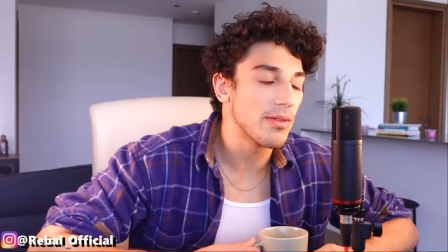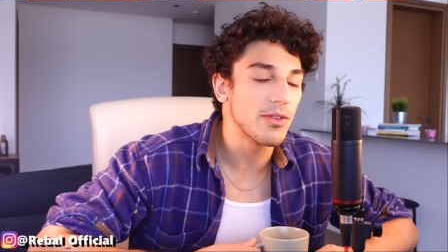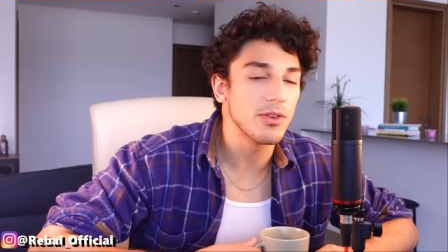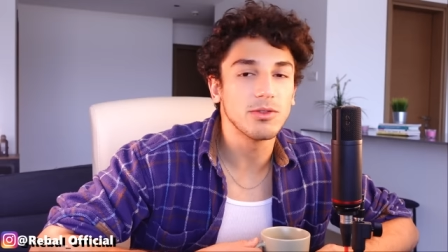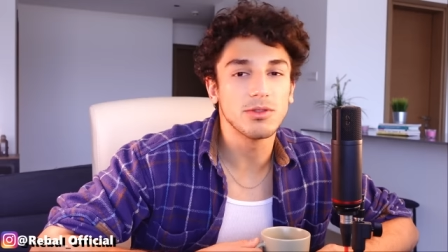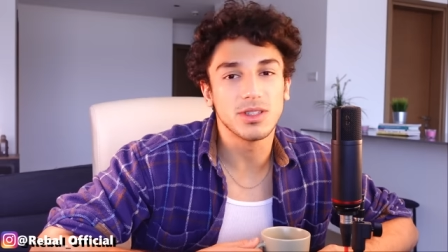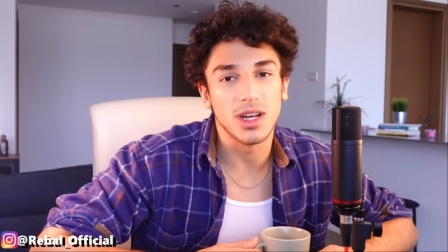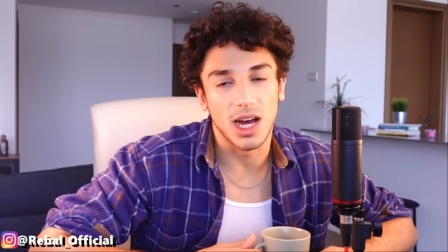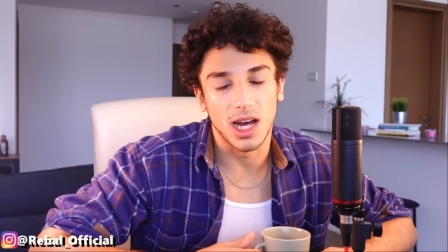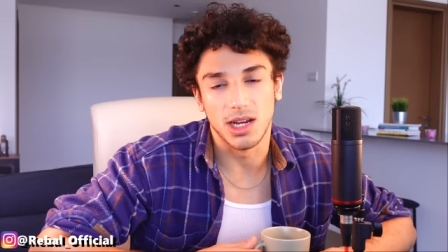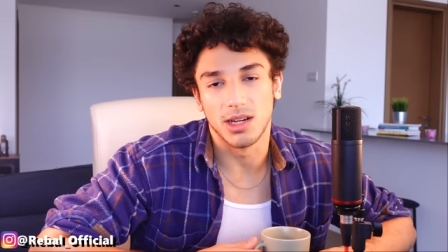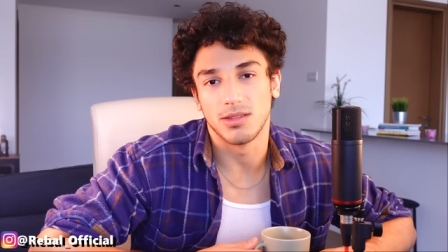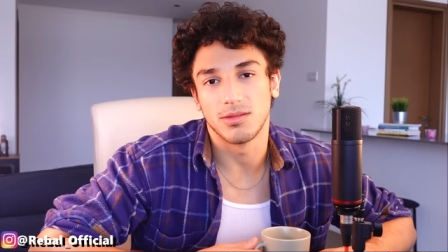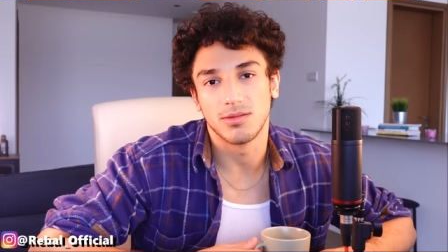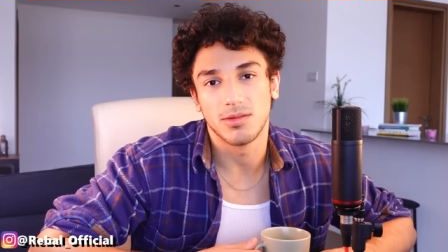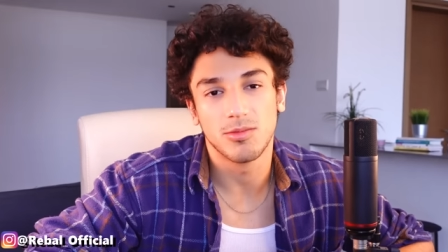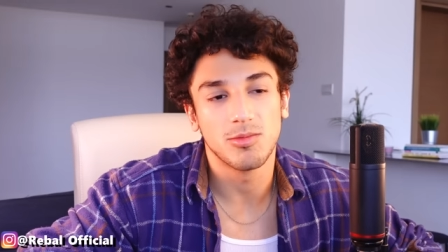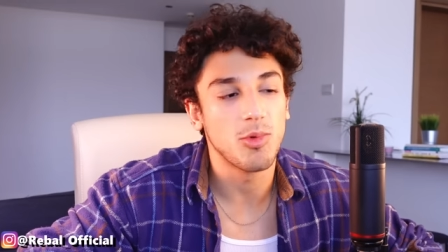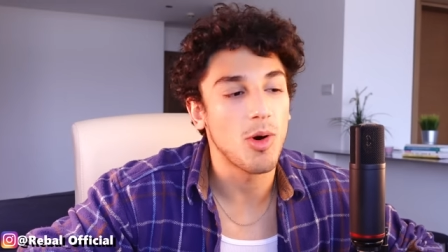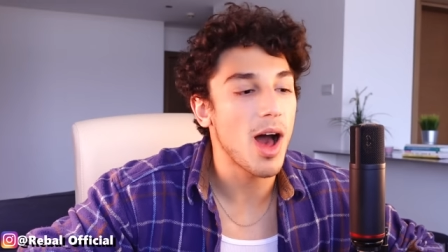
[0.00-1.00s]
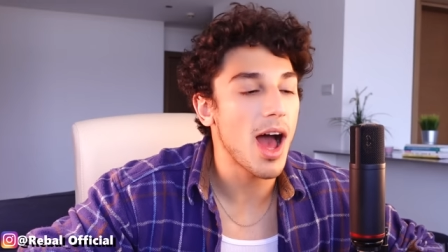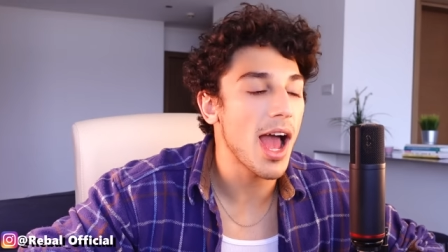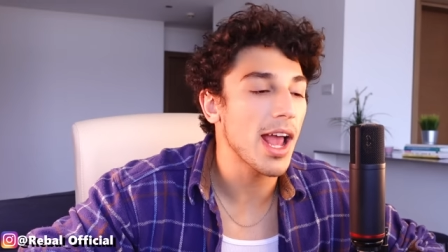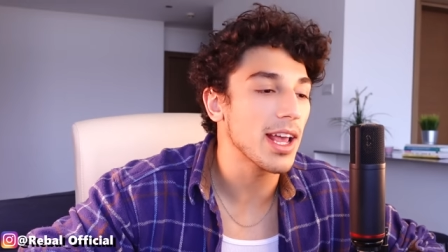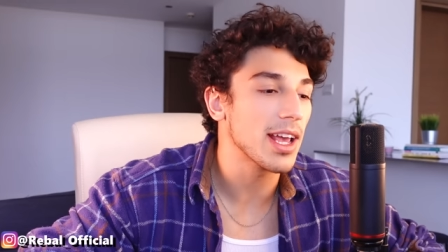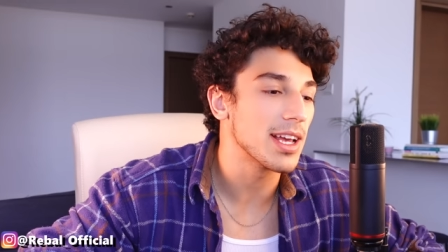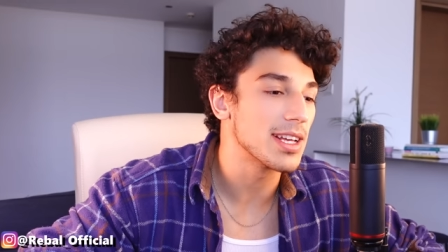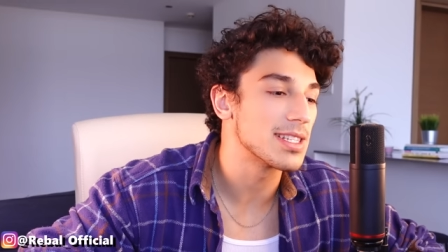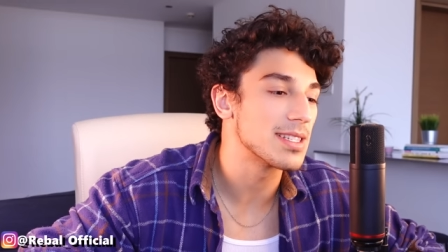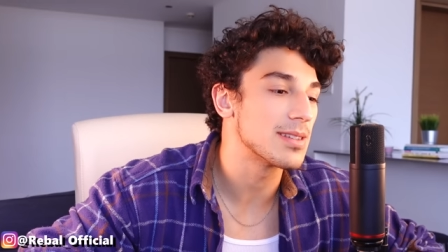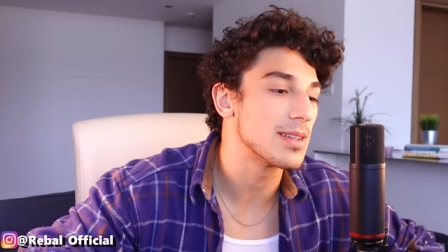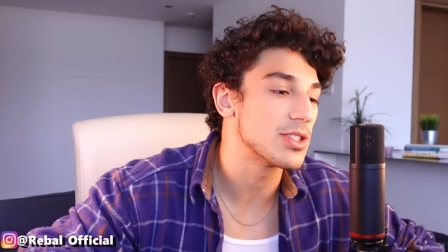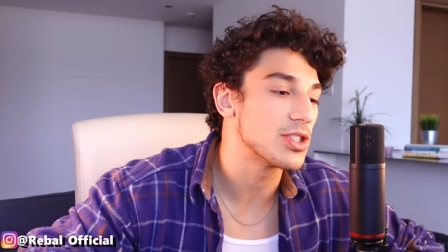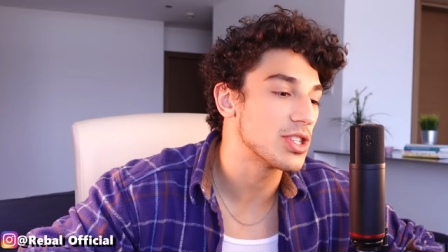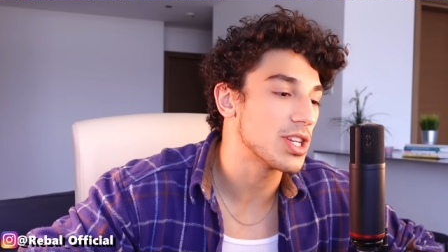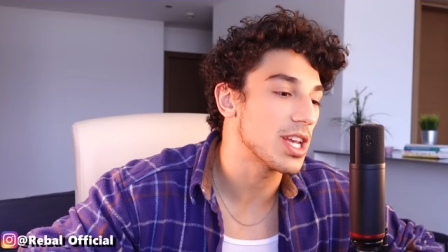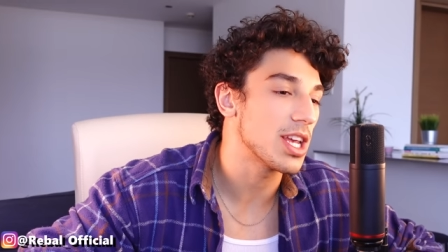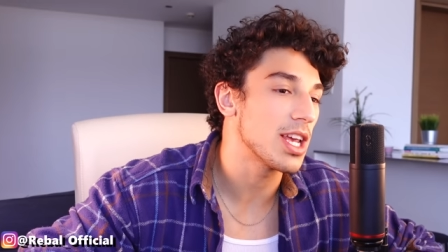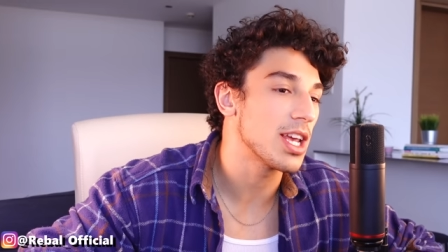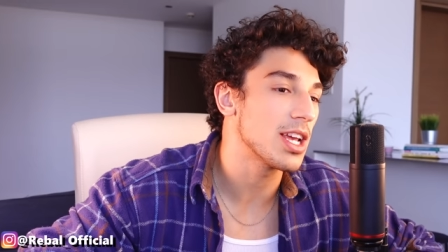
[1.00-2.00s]
have you done? Why is
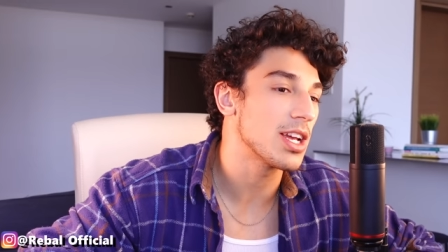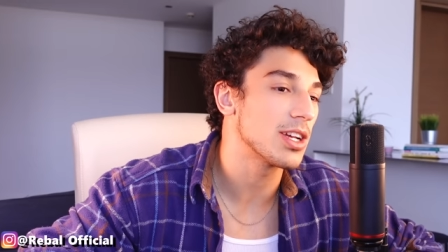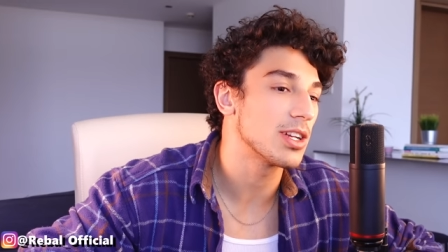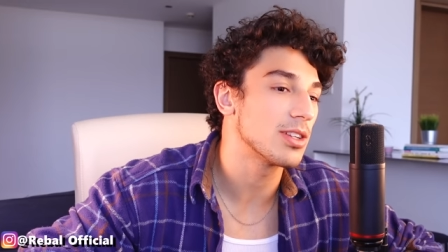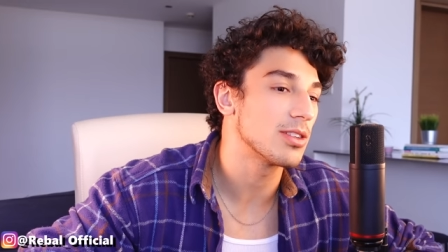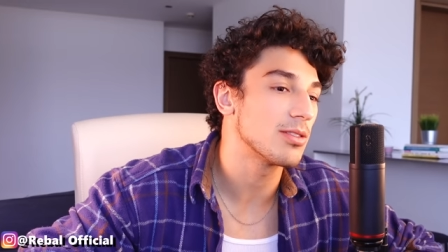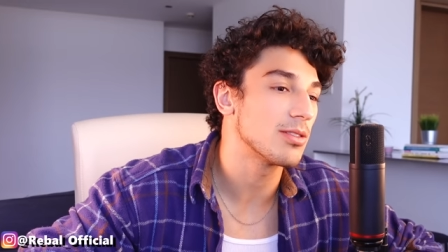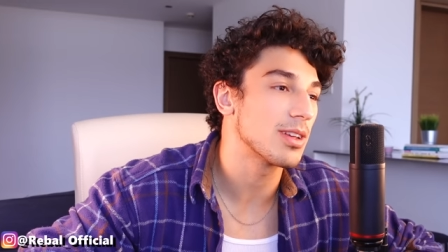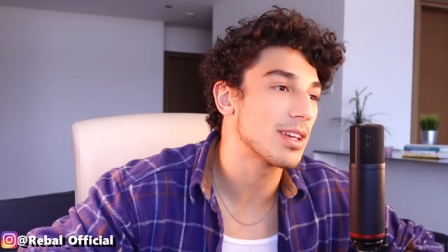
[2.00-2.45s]
she